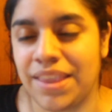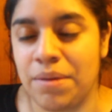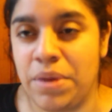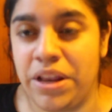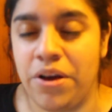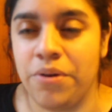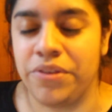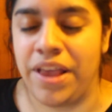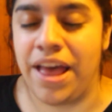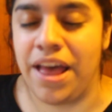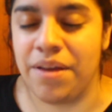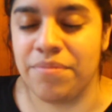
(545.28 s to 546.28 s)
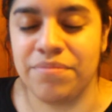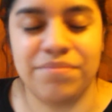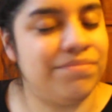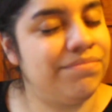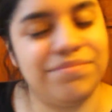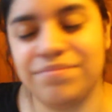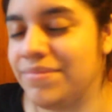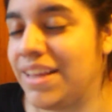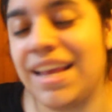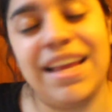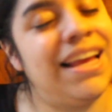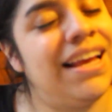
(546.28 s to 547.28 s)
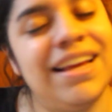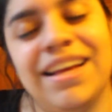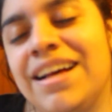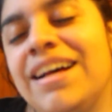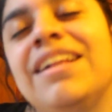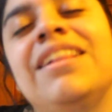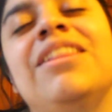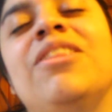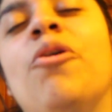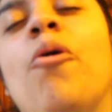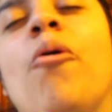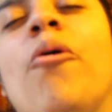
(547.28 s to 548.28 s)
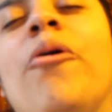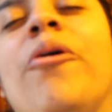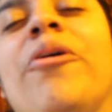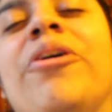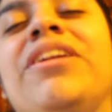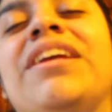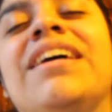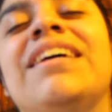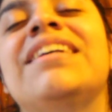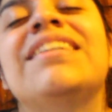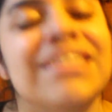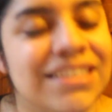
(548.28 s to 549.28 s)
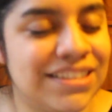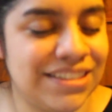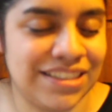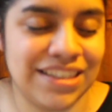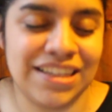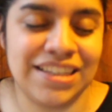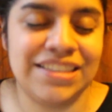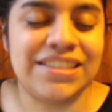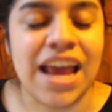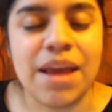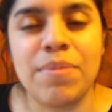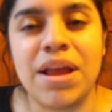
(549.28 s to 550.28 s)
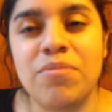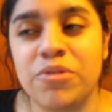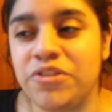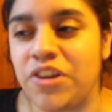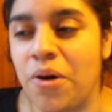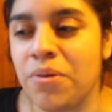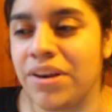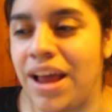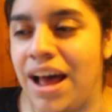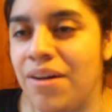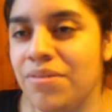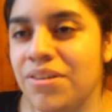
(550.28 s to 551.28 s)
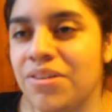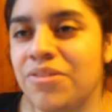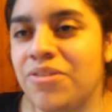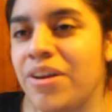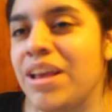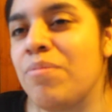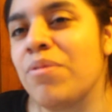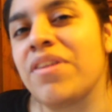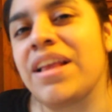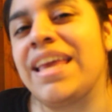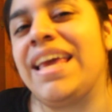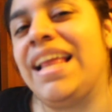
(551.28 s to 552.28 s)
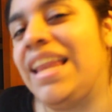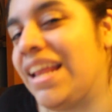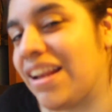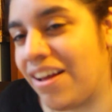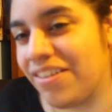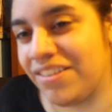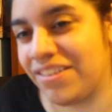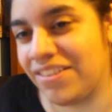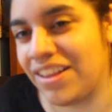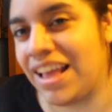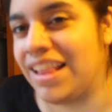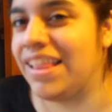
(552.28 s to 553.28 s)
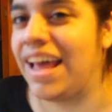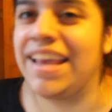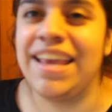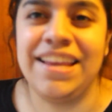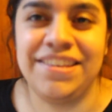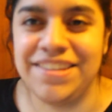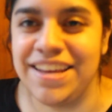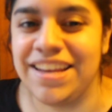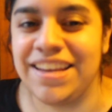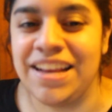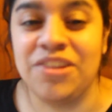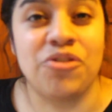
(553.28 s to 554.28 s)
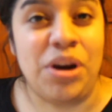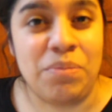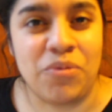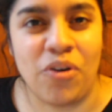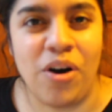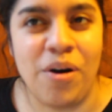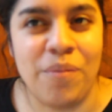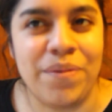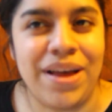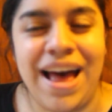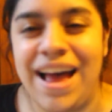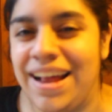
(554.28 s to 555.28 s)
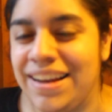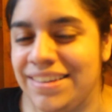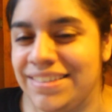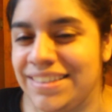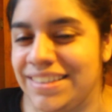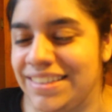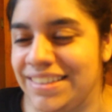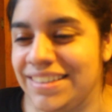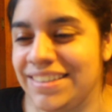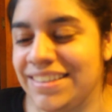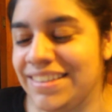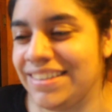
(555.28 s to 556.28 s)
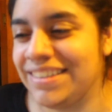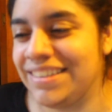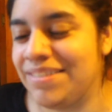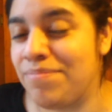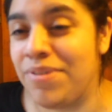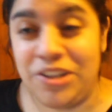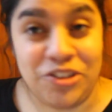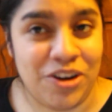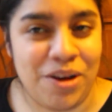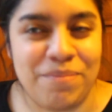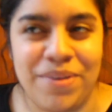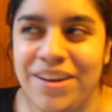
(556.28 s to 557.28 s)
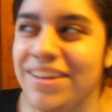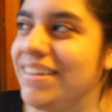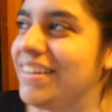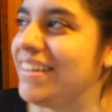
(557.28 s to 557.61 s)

Minho's hair. Lord. Taemin was toned down, so he wasn't killing us like he did in Drip Drop and Pressure Number.